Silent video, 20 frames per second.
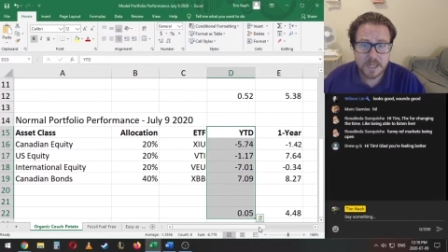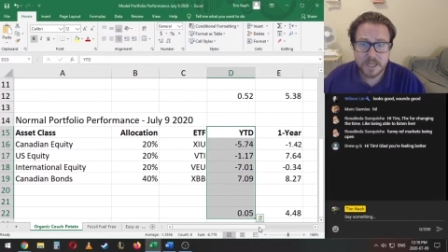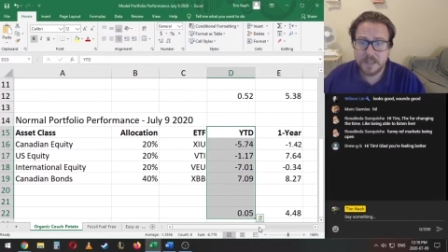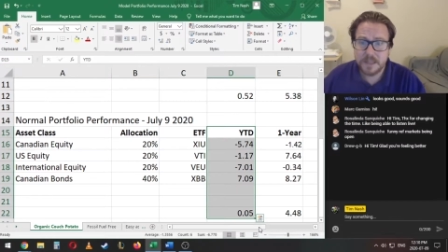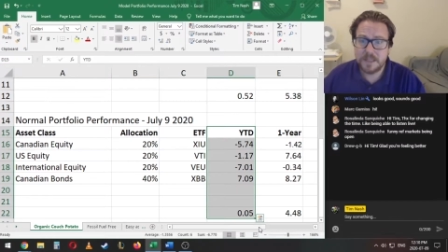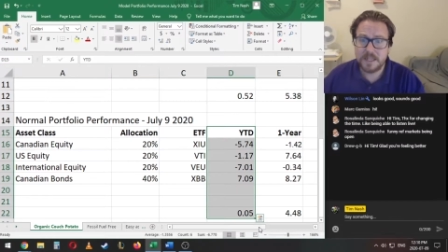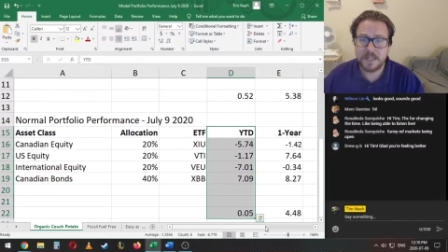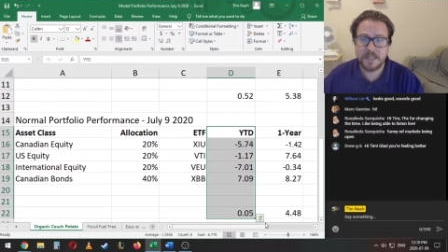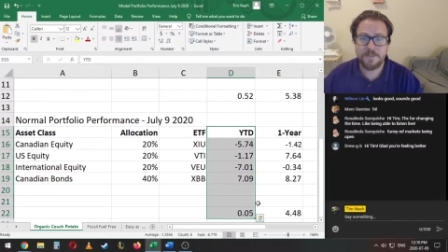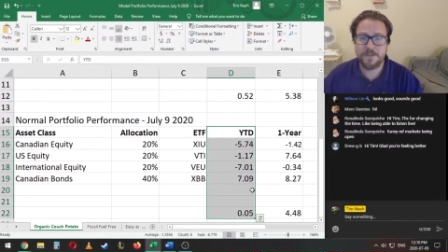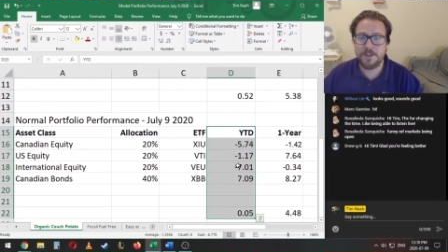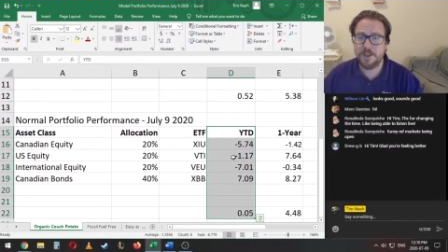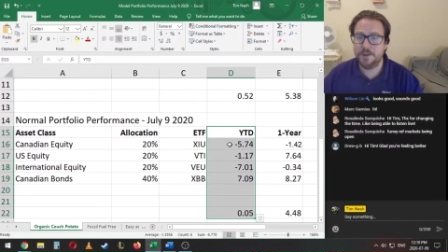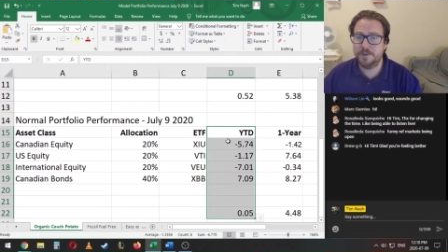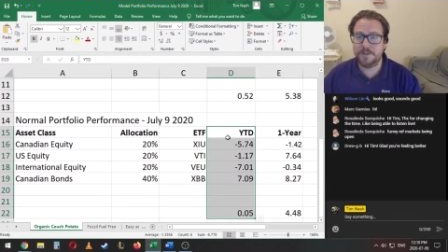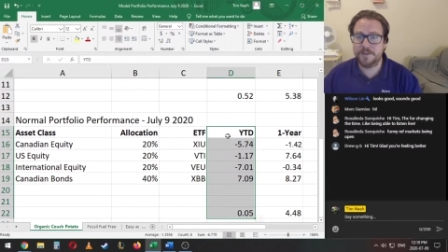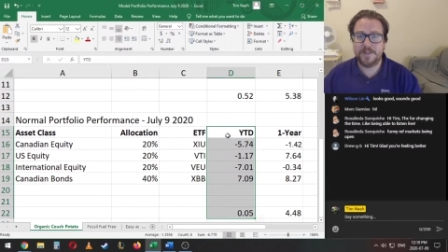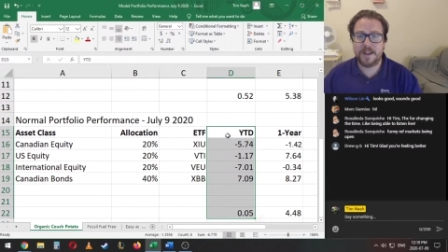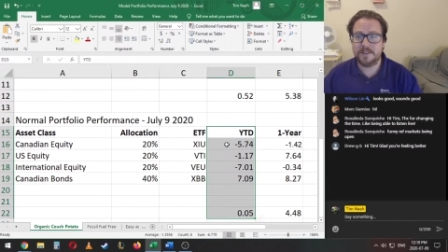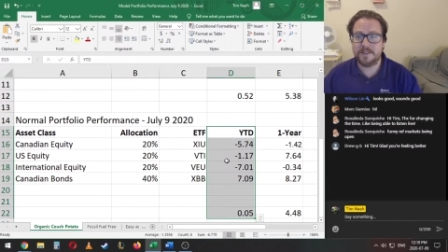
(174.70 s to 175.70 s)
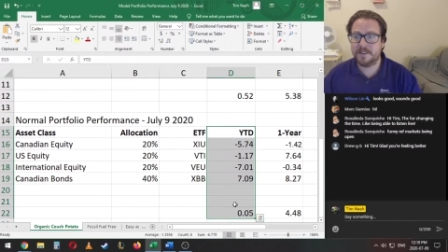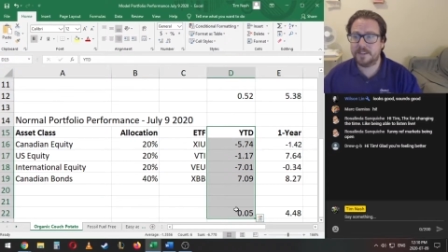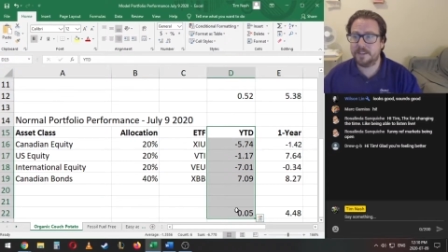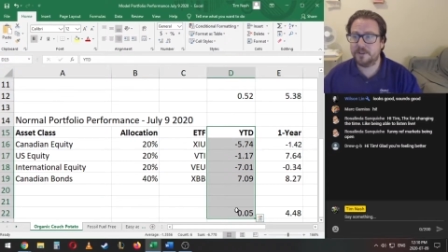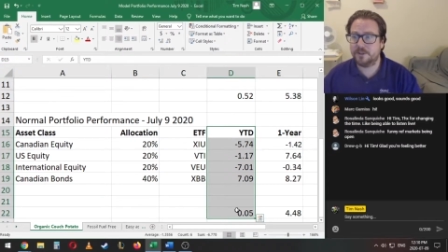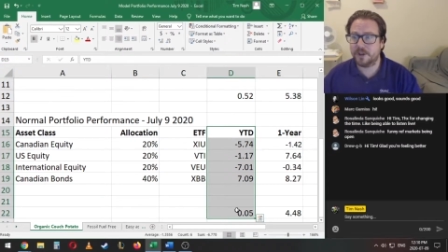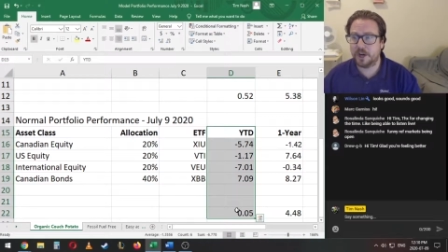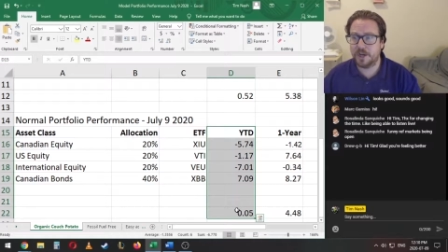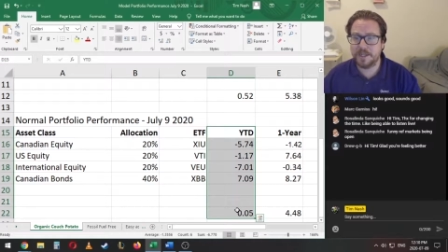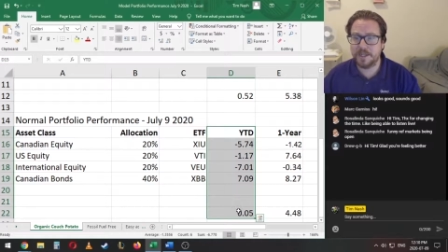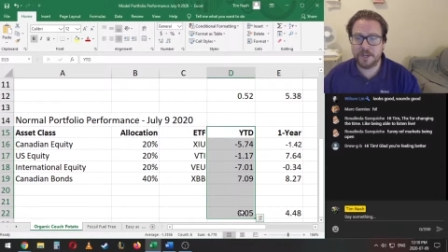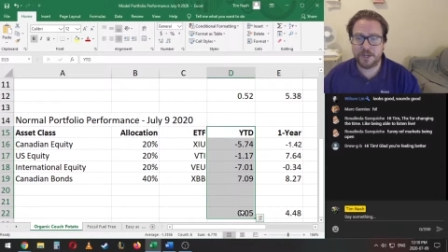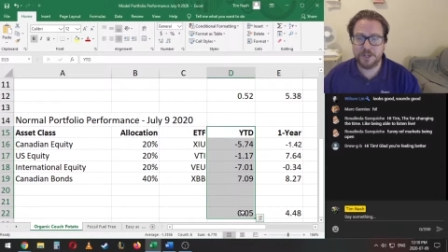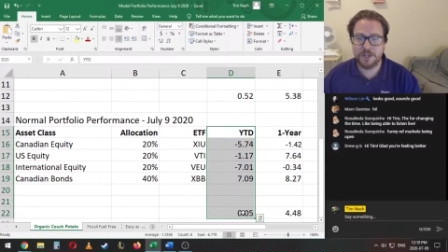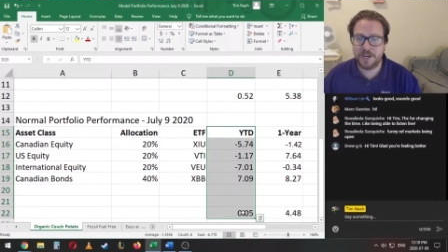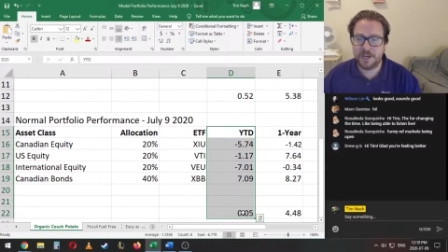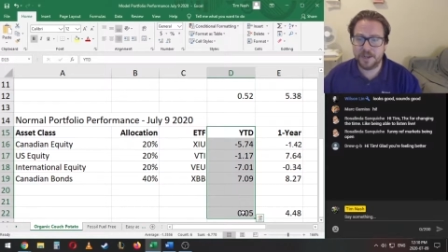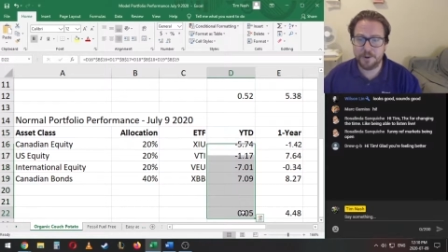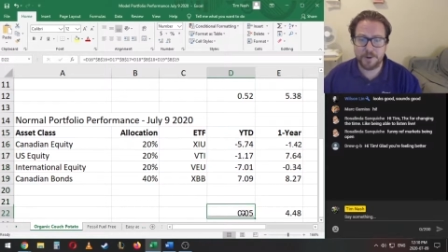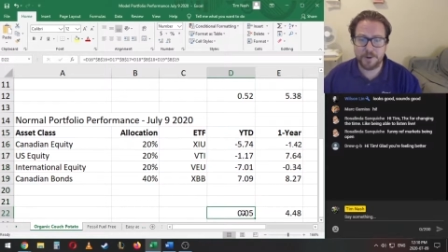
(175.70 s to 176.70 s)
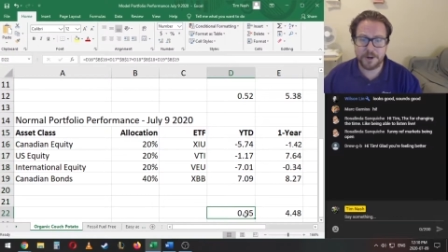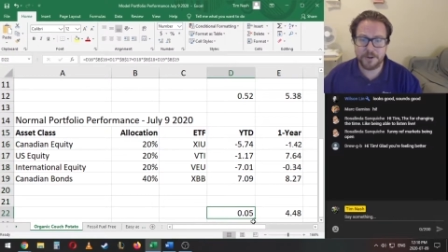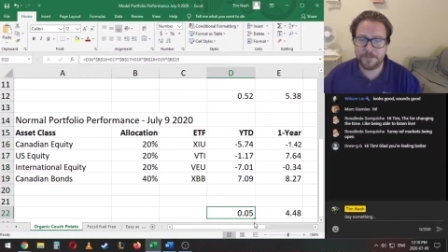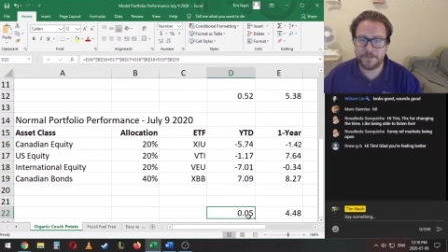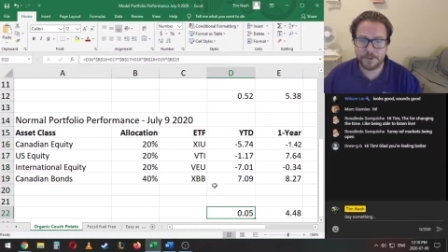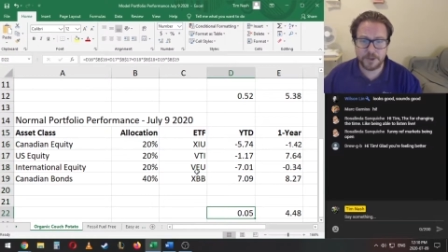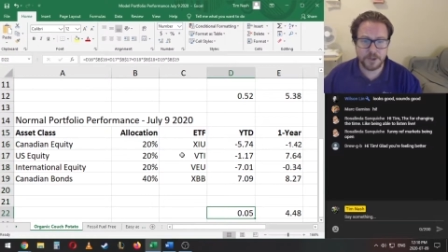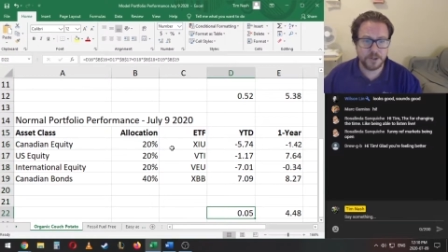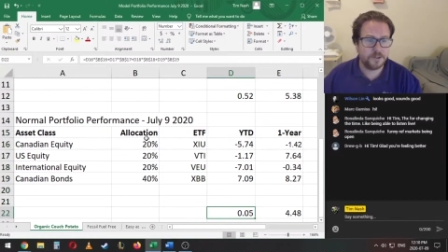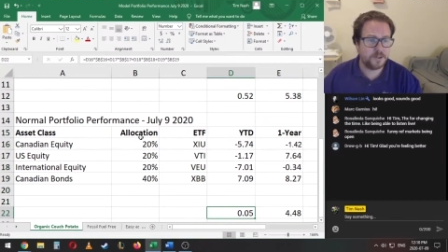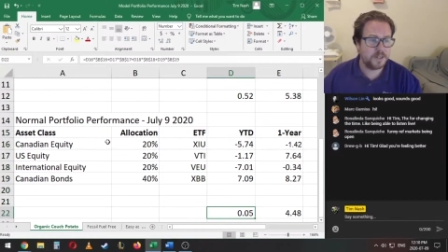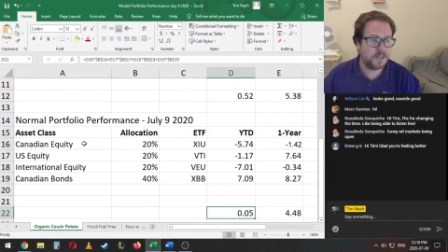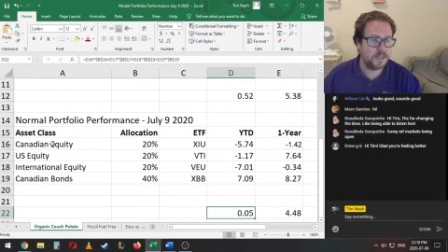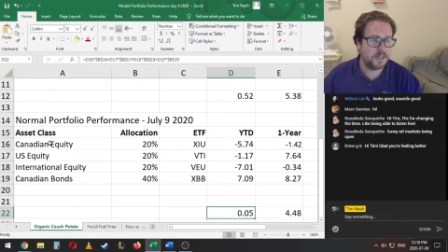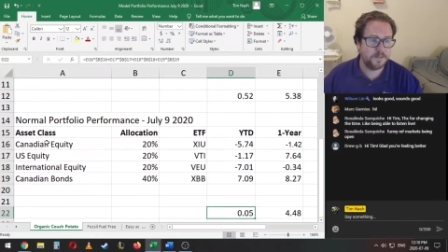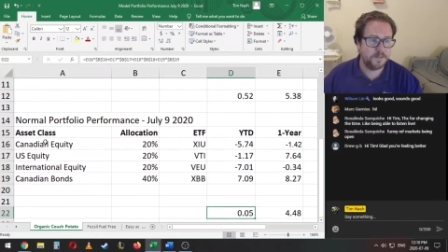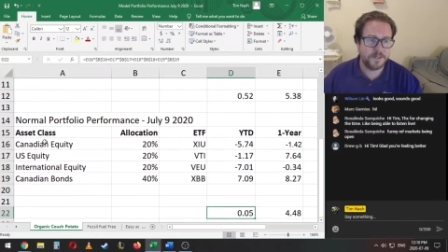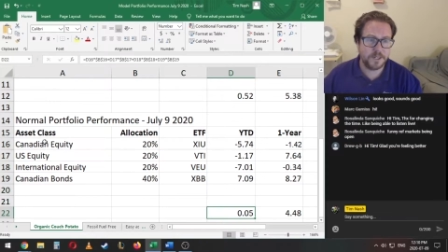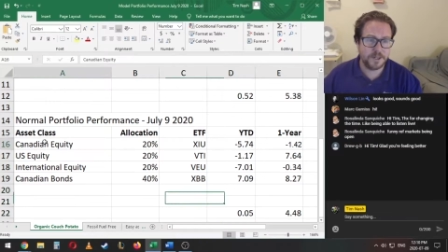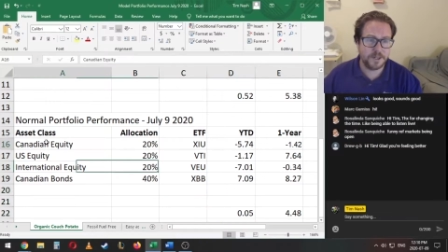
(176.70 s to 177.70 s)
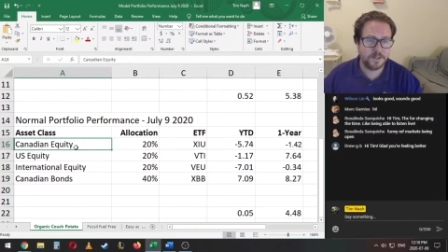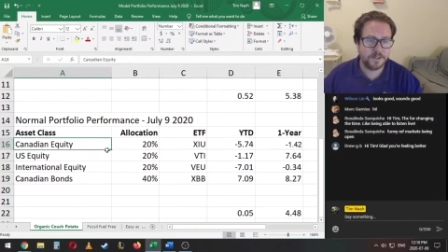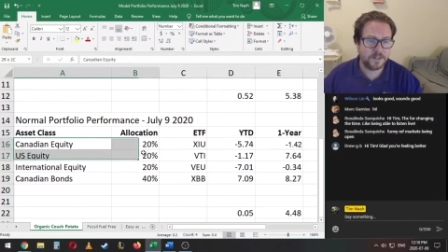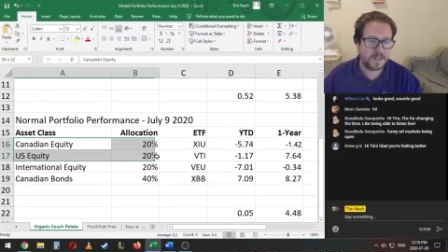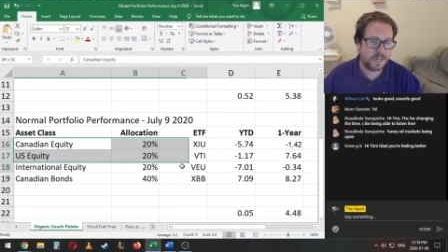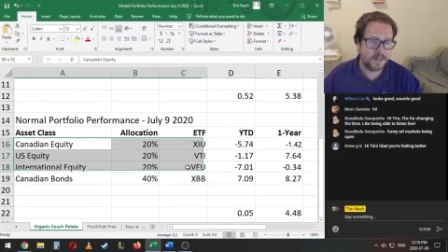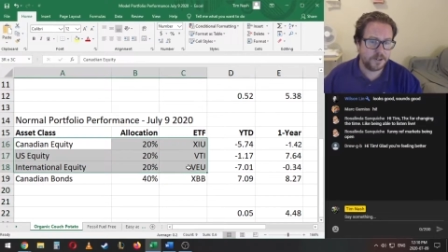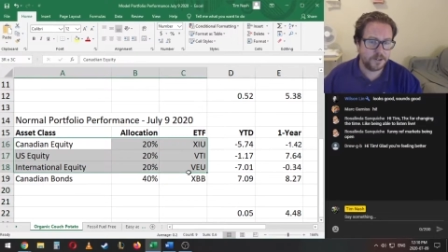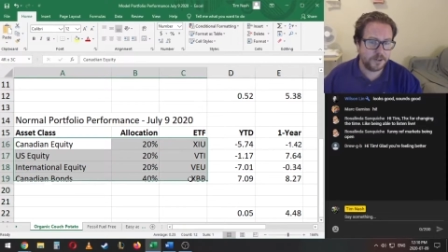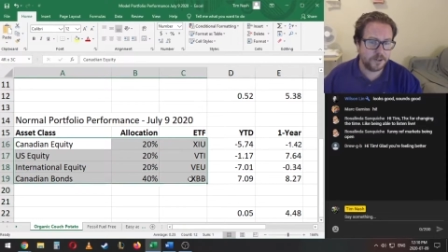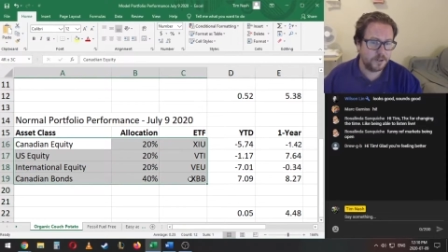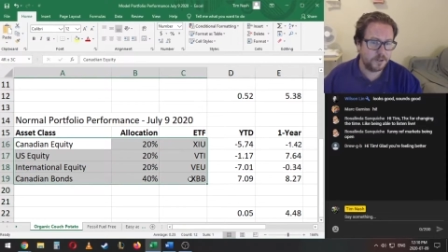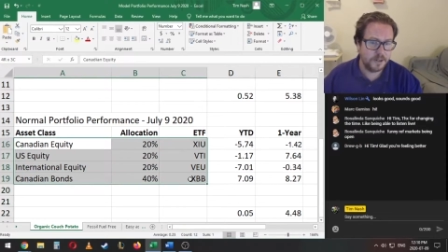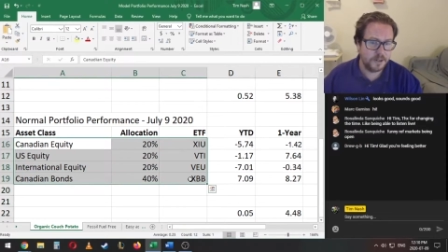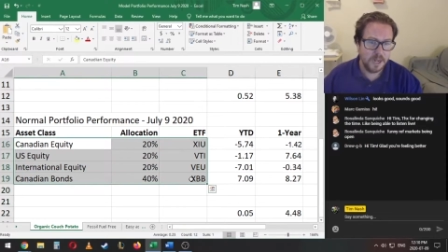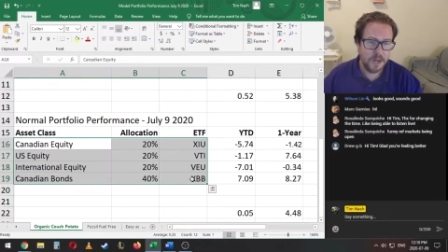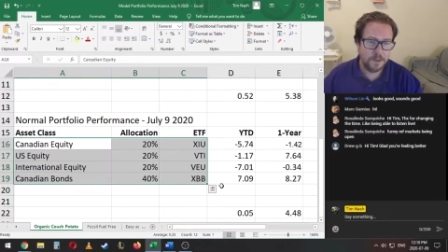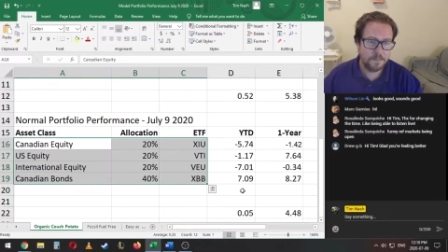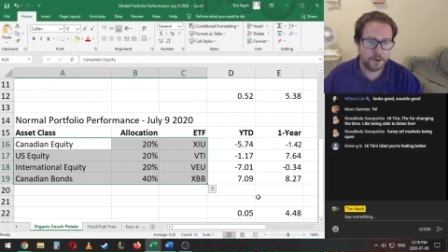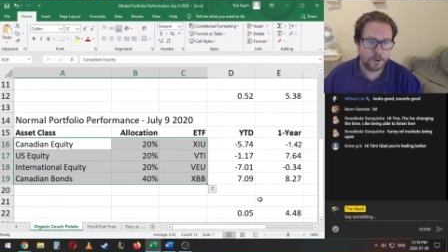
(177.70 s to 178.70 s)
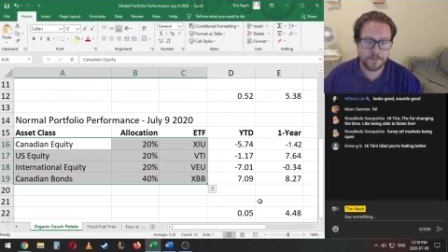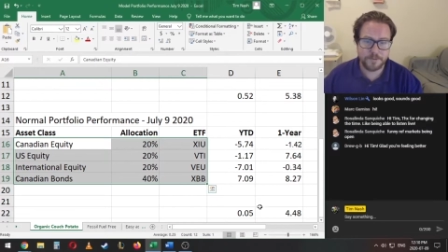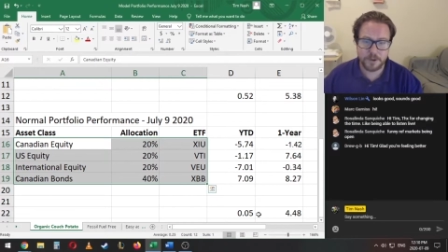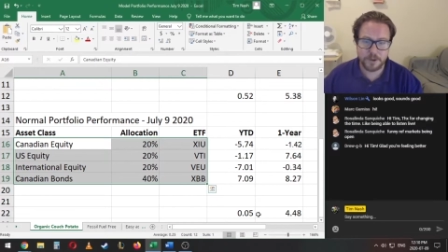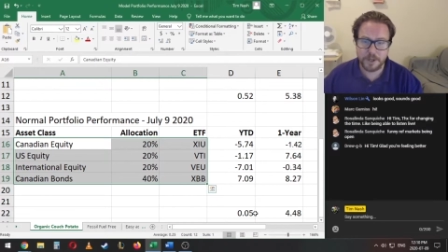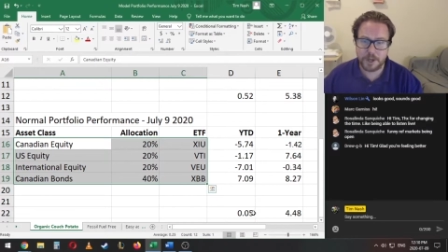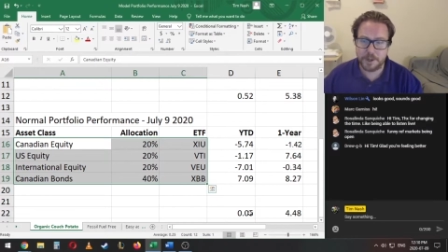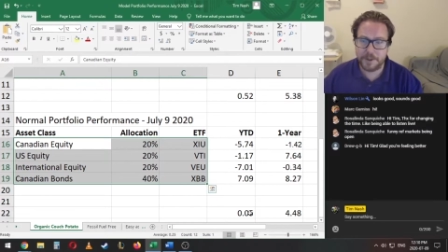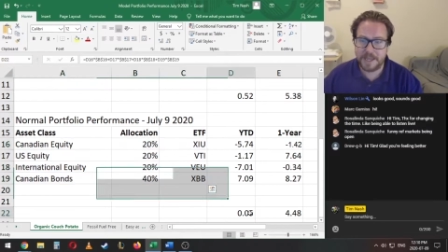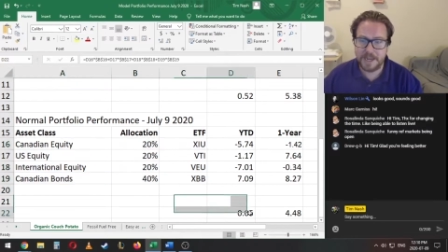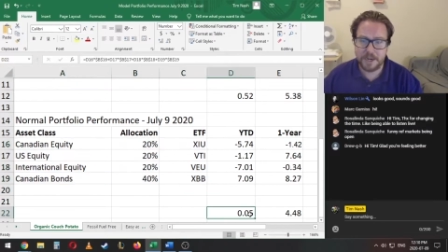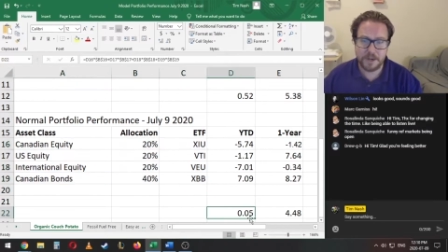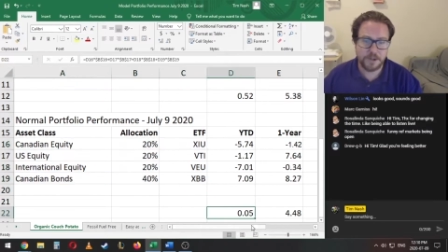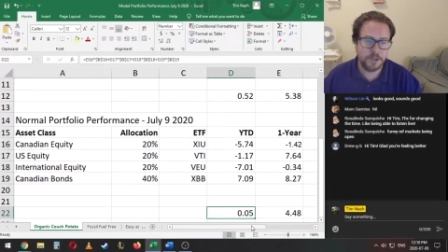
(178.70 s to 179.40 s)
That if you invested starting on January 1st in a very standard portfolio here,